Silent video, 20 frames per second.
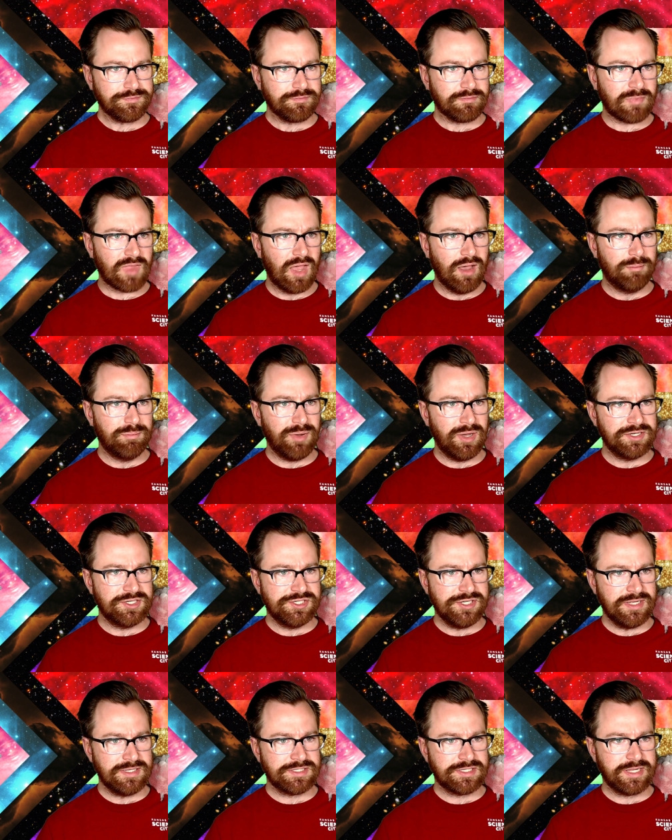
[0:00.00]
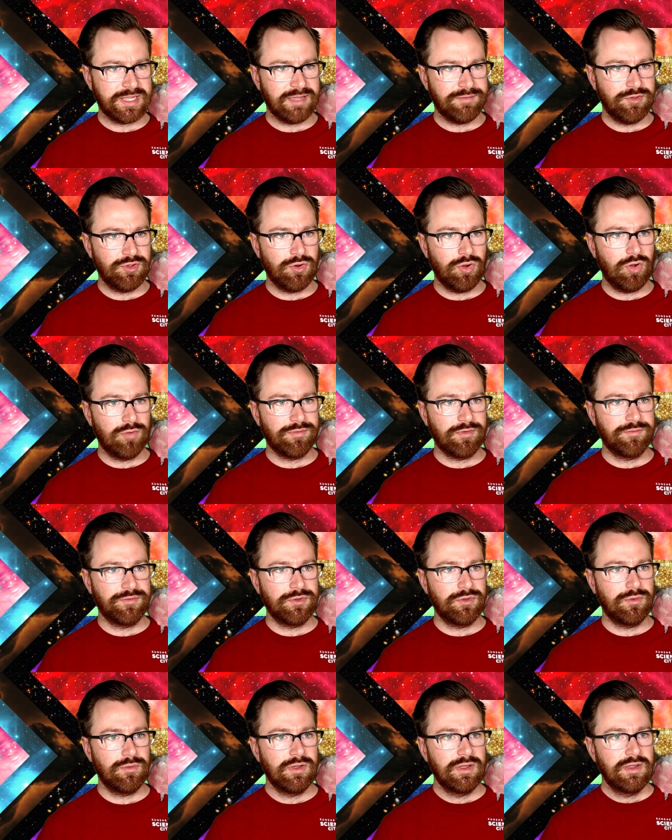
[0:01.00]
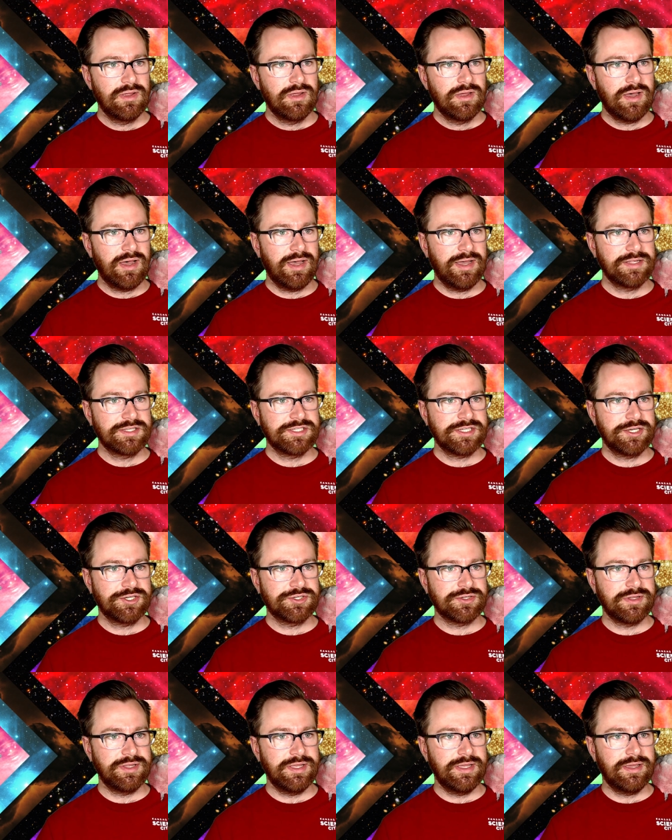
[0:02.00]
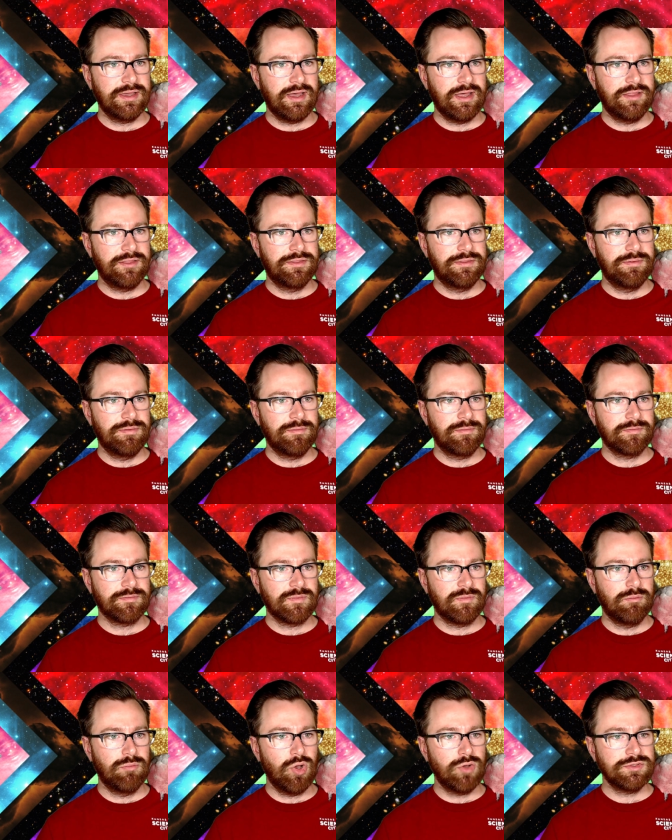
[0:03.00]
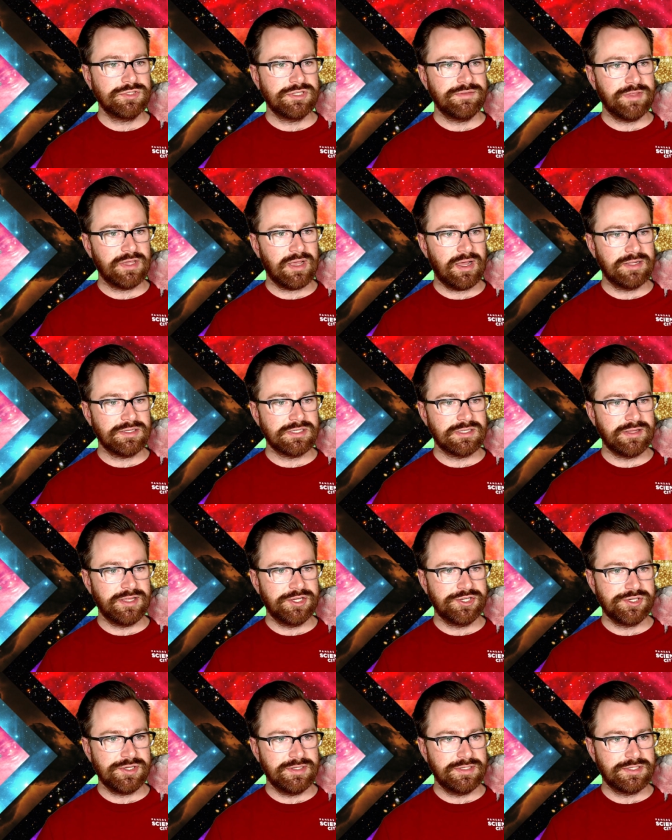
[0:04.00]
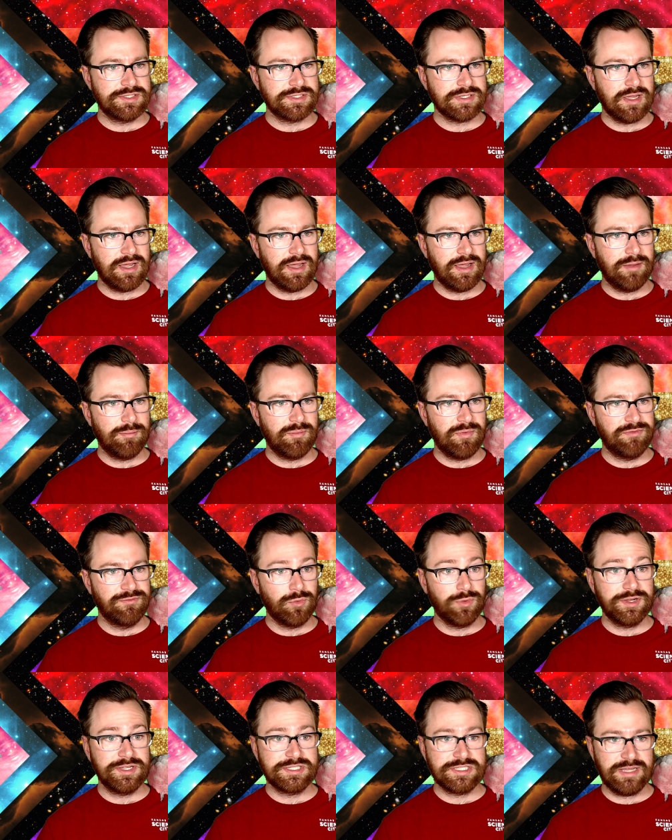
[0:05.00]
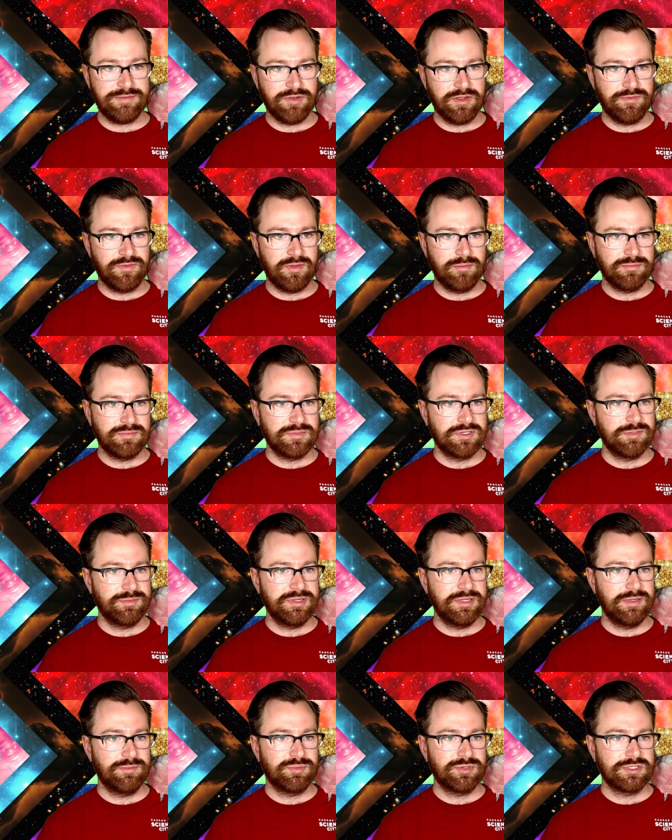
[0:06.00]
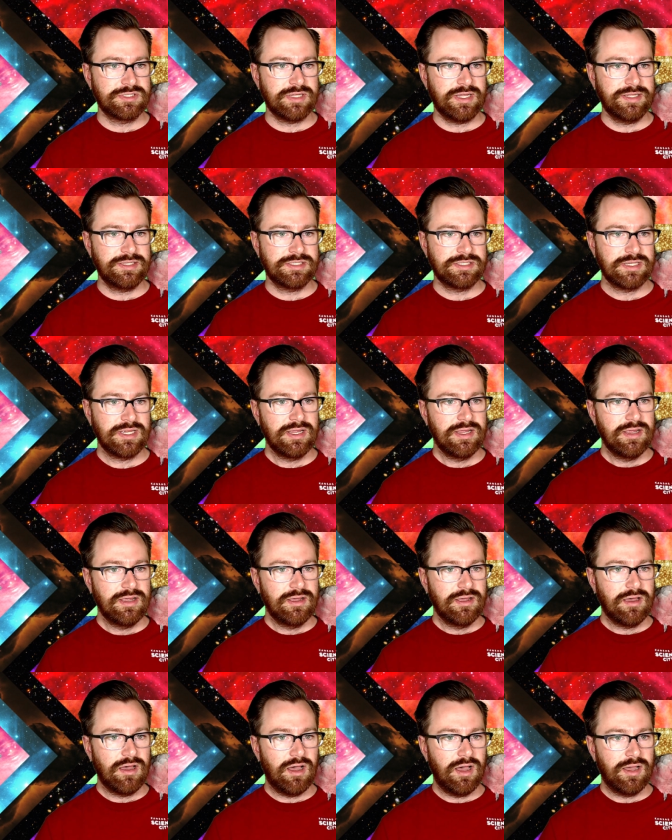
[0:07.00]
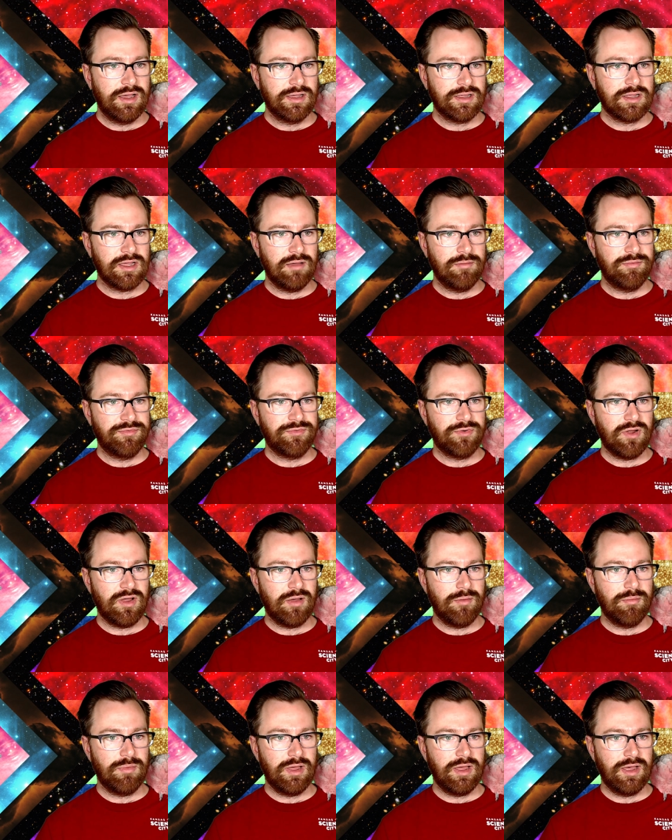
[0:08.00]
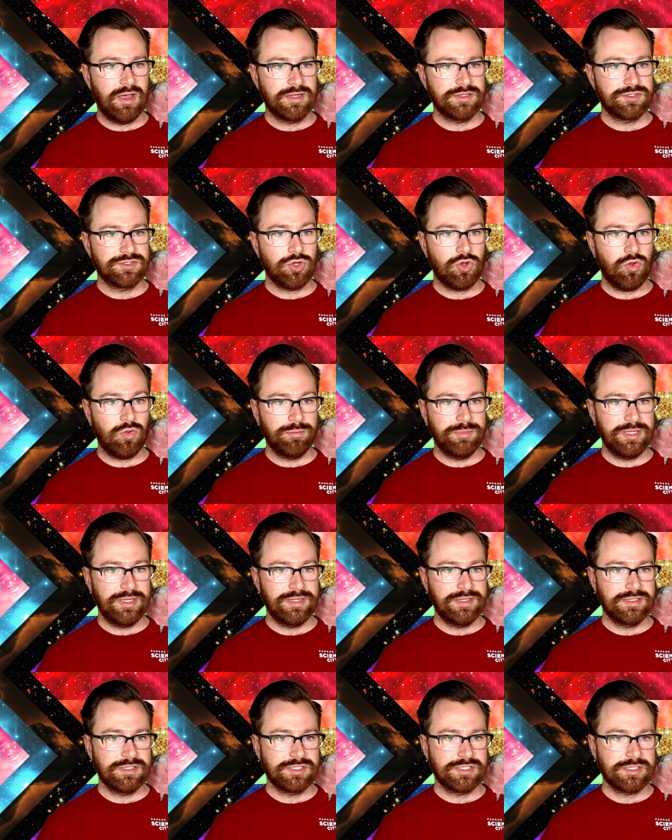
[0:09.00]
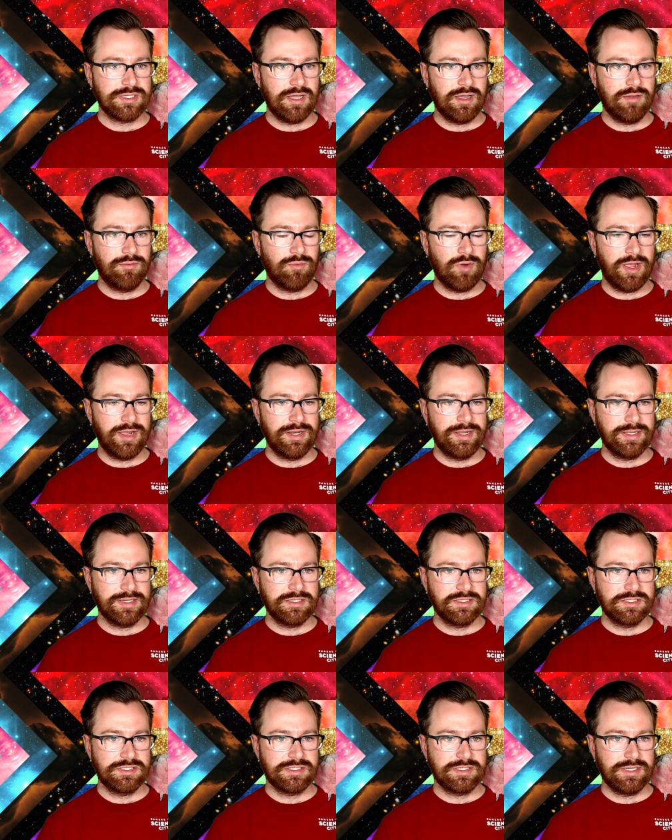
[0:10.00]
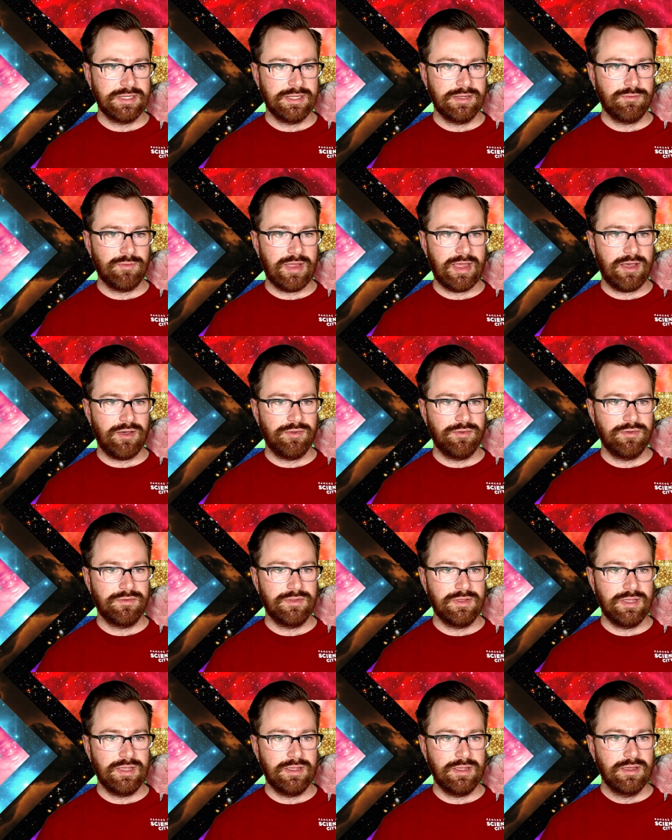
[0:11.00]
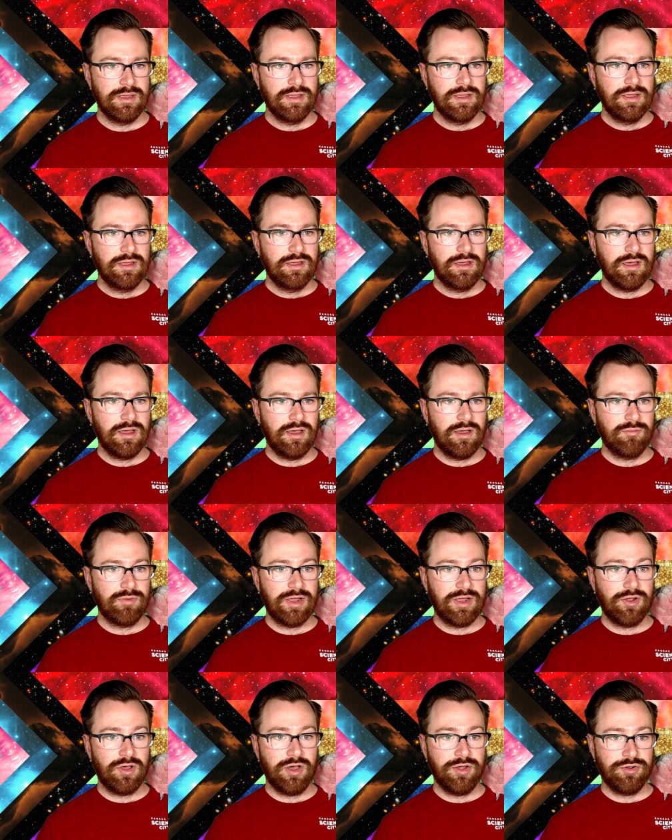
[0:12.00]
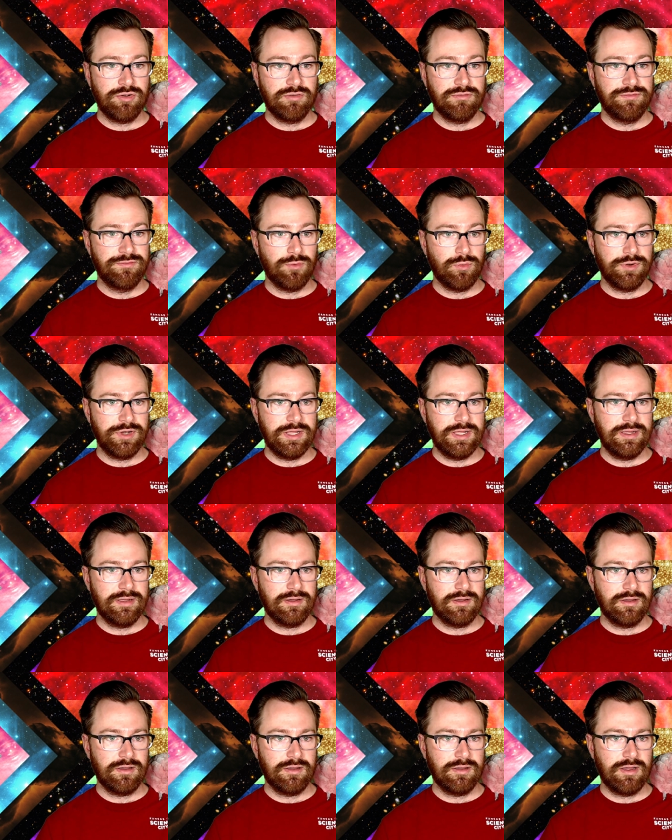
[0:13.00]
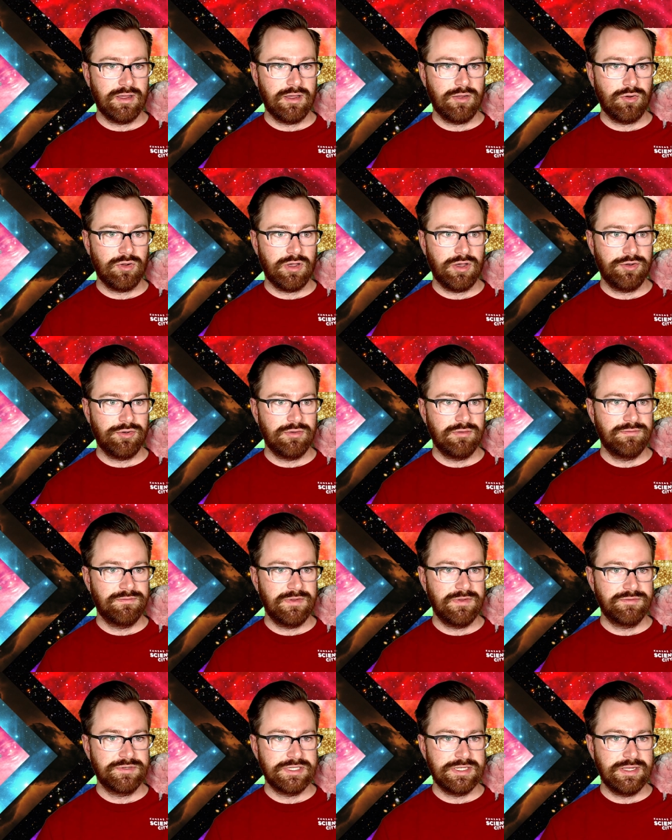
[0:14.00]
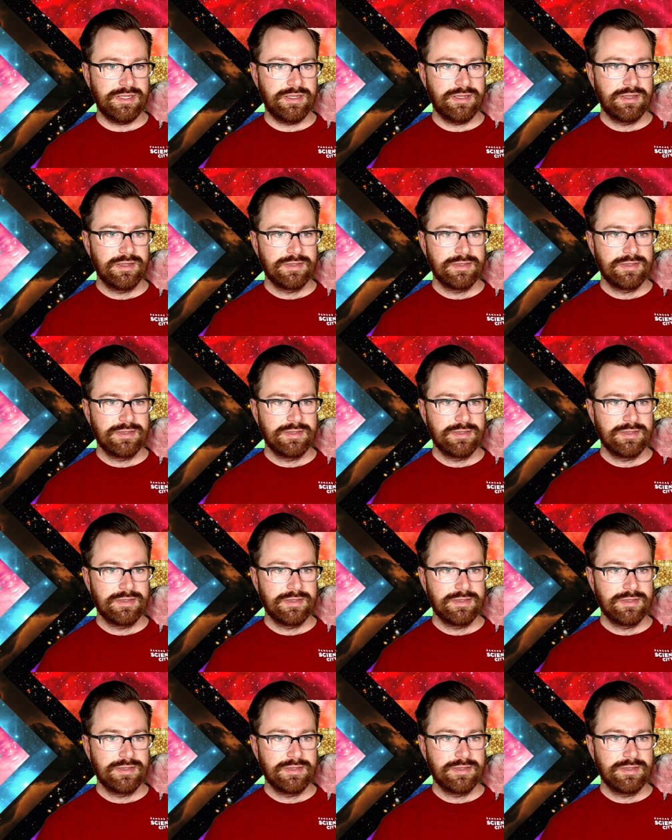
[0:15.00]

Uh, but just to give you an overview, uh, essentially, uh, most of the constellations, um, 47 of them to be precise, uh, come from Ptolemy's writings around the uh, around 140 uh, or 150.